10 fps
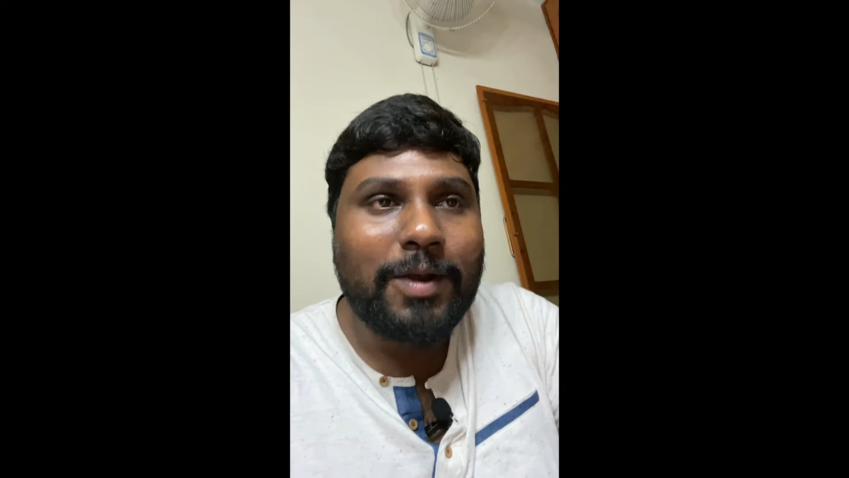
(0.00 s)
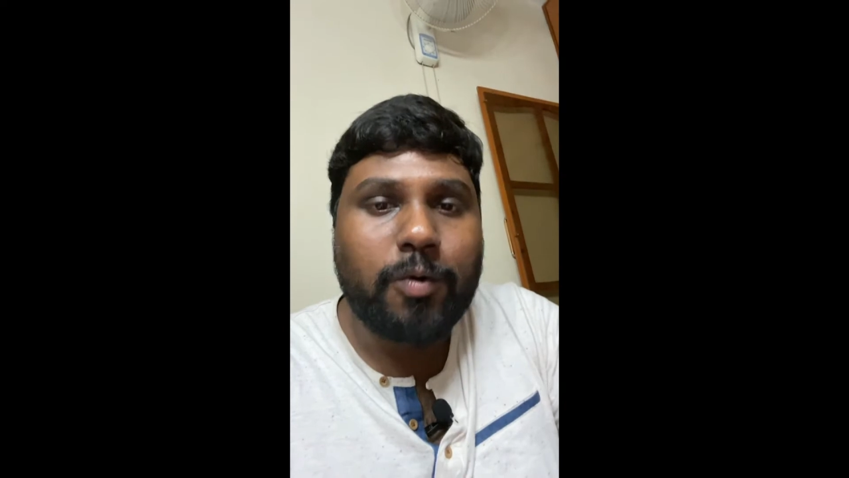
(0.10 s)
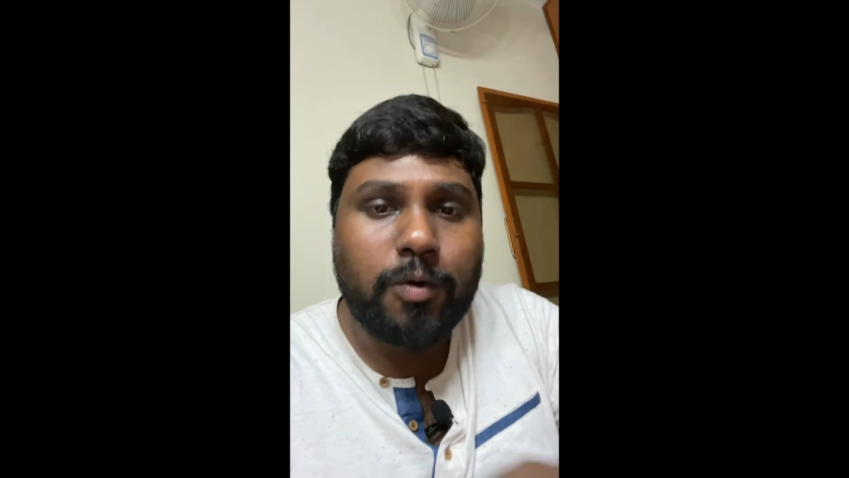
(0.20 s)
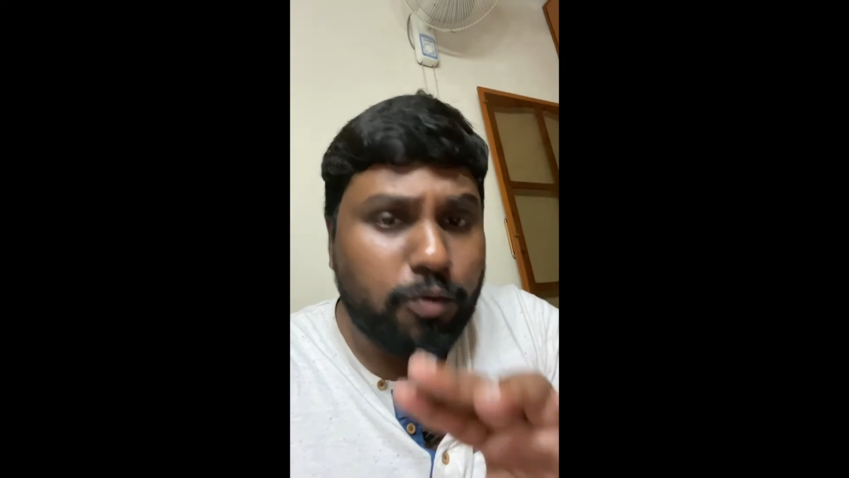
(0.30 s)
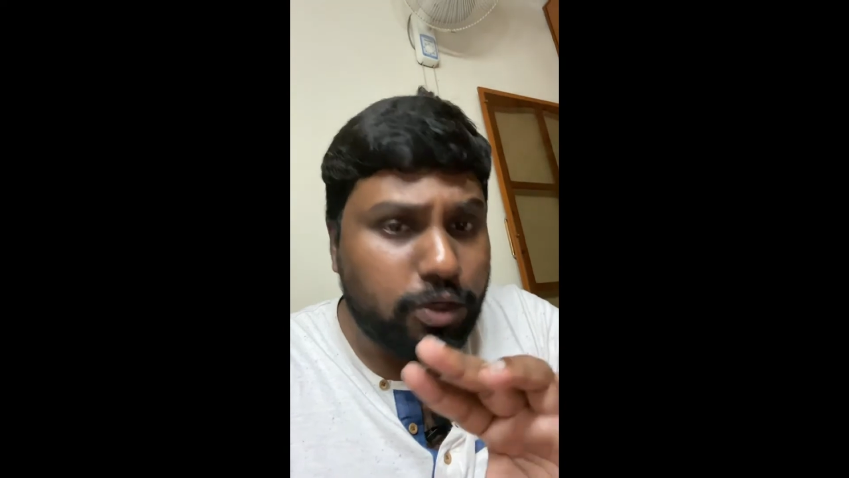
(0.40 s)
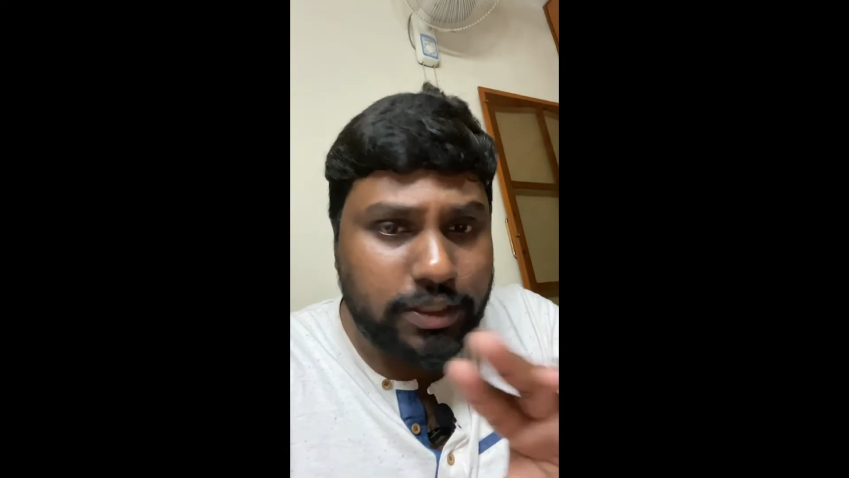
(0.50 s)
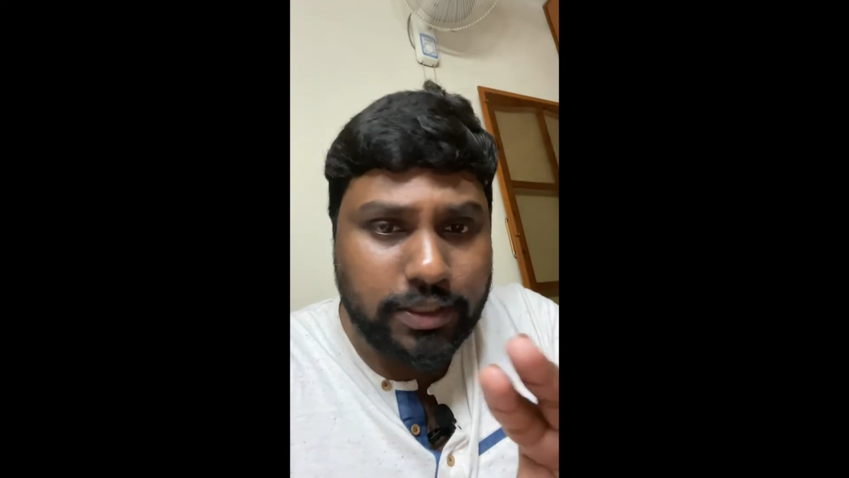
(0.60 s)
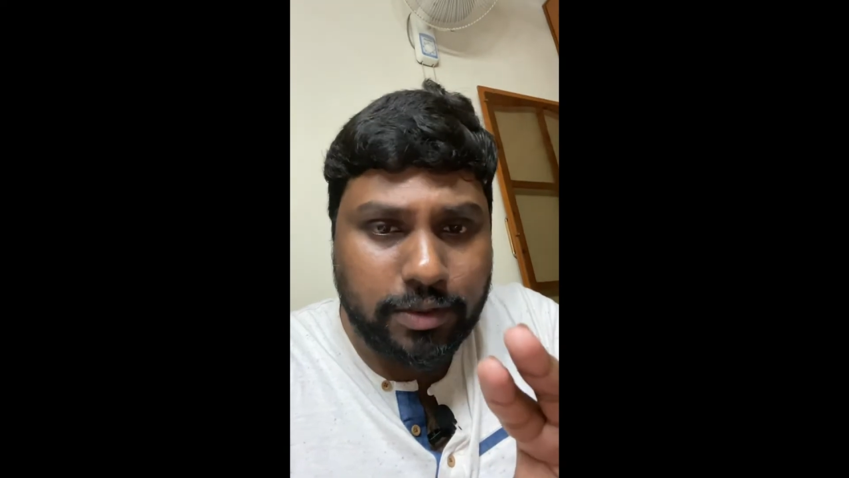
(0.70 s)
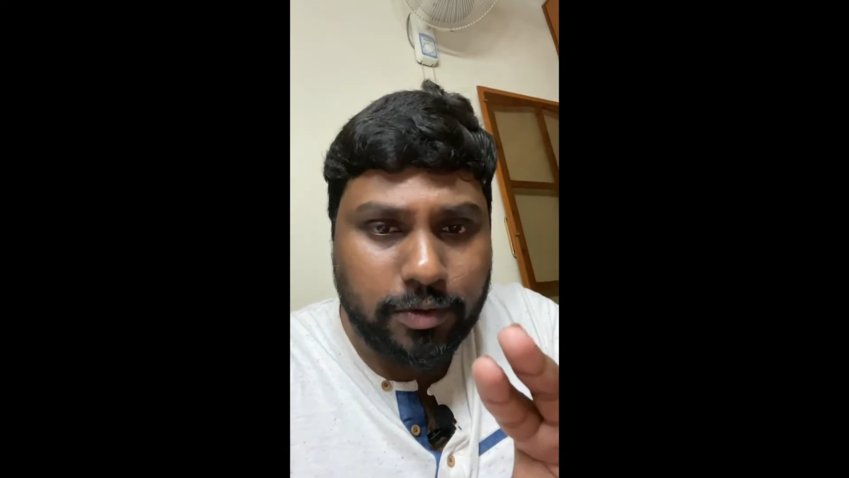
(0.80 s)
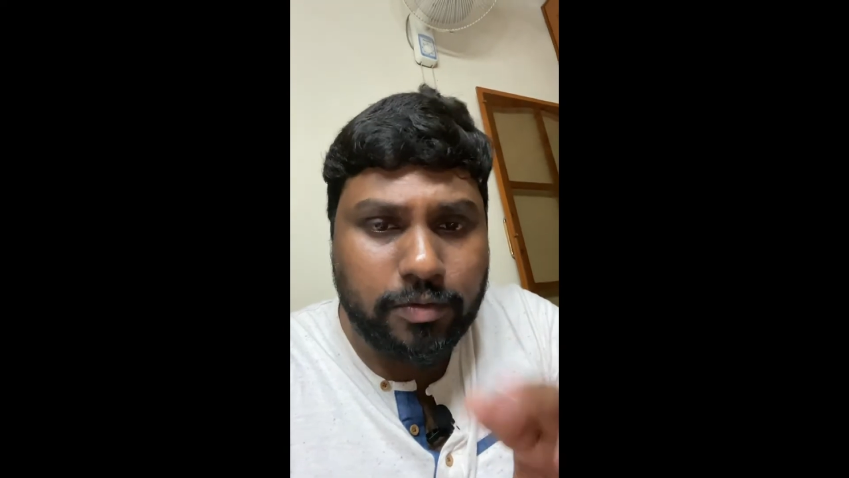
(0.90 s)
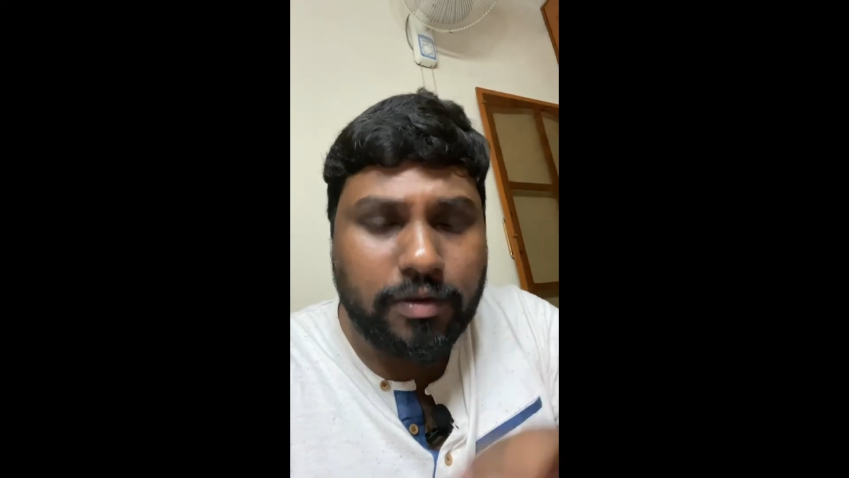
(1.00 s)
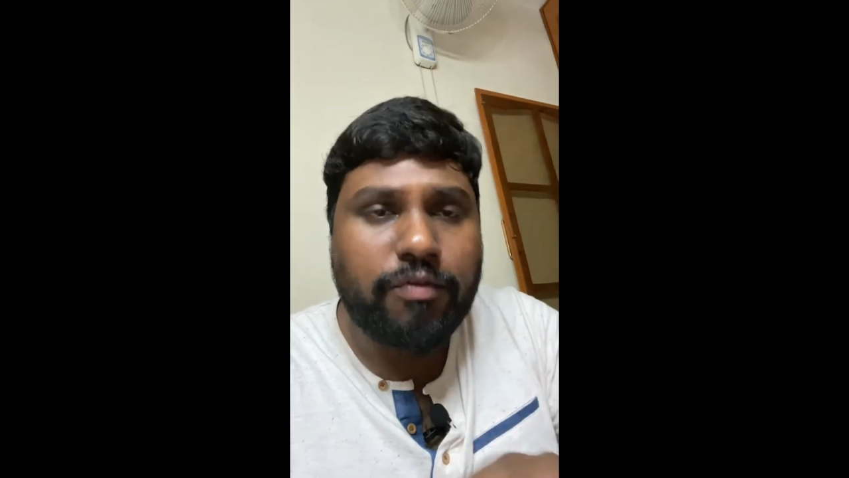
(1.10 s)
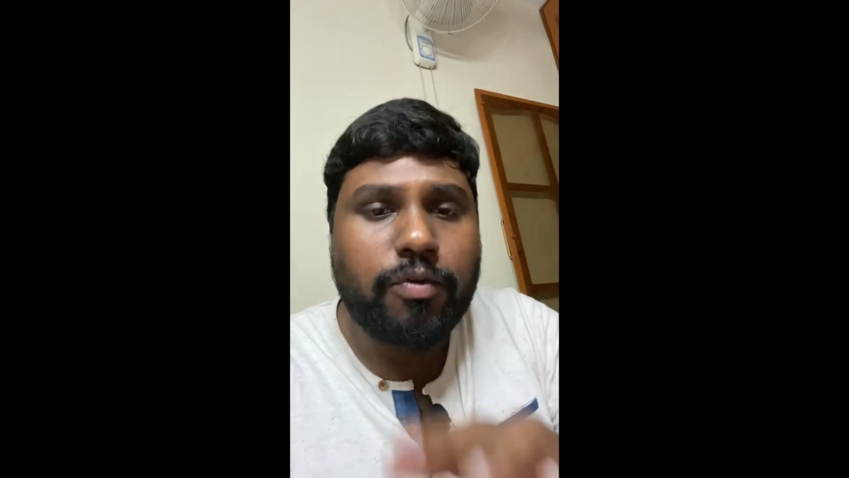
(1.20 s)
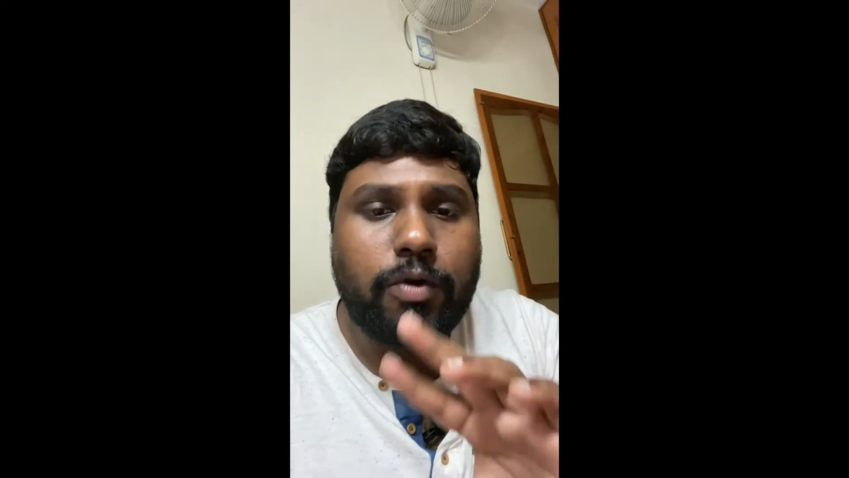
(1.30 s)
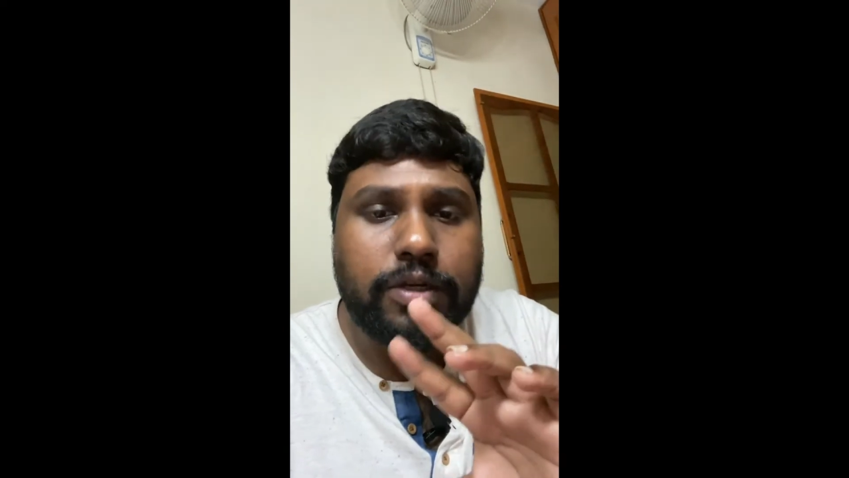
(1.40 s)
Don't watch season 2.
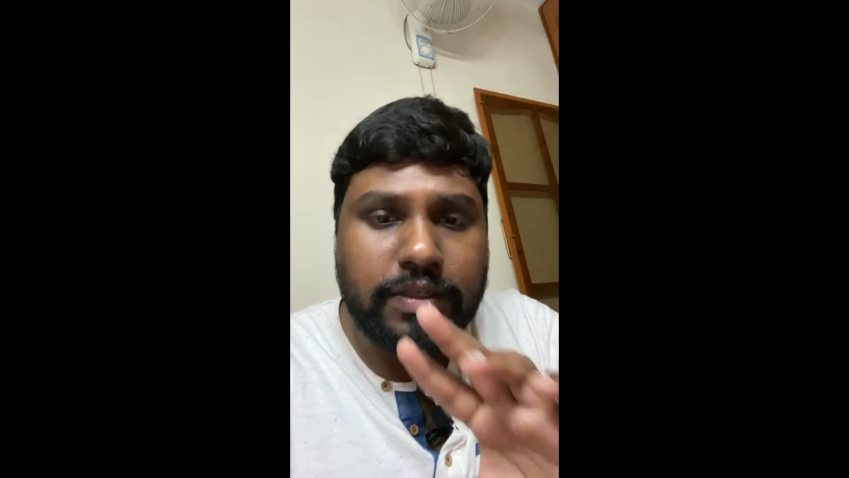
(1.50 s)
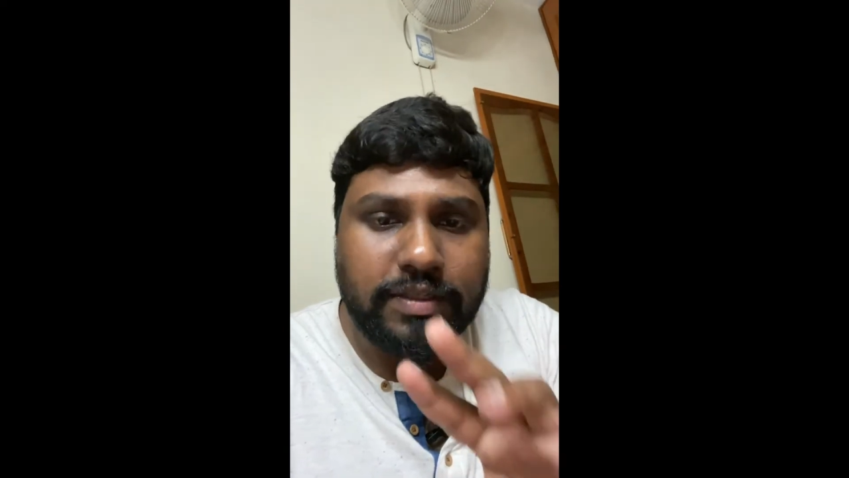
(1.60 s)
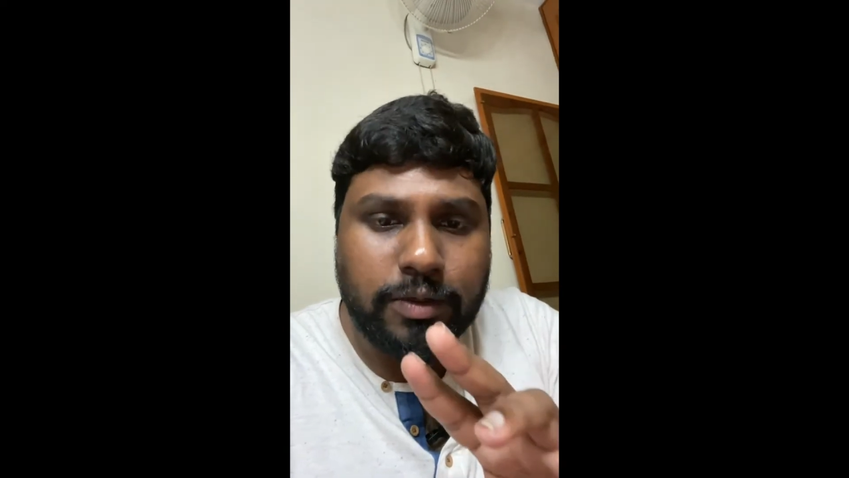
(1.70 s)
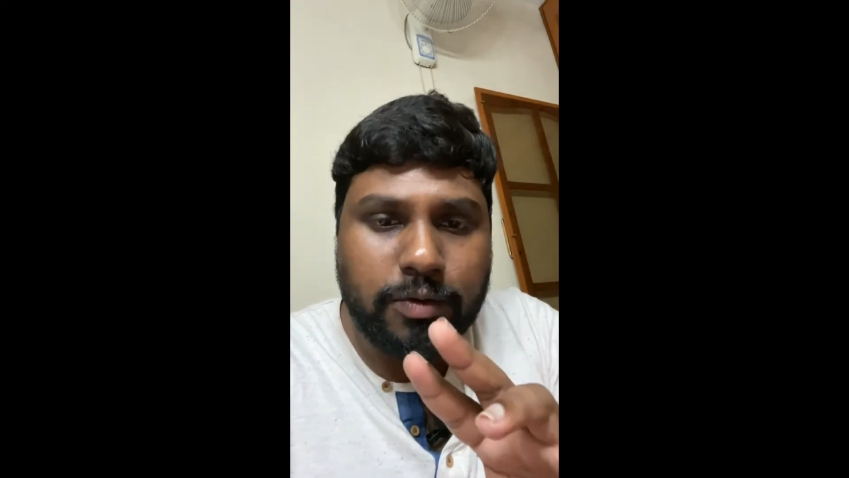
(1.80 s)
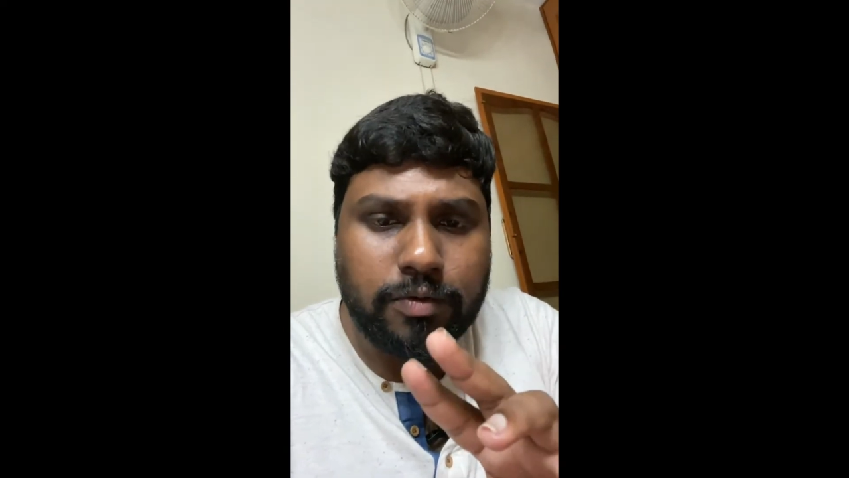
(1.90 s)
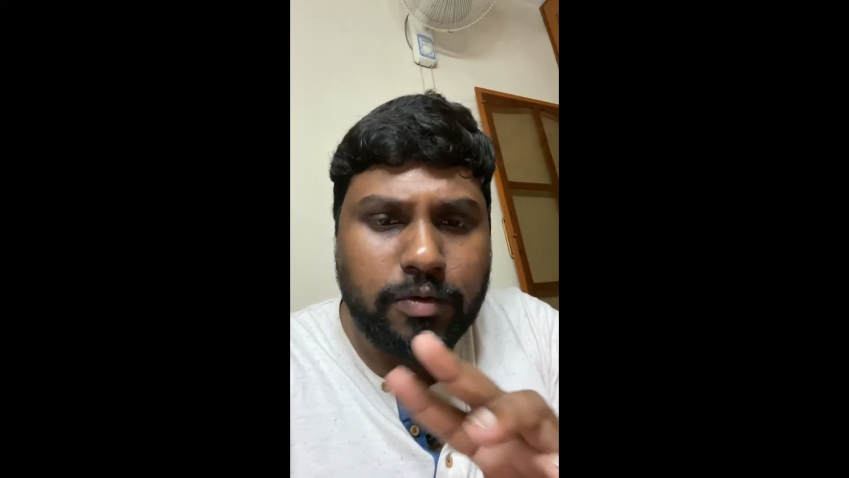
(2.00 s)
If you watch season 2,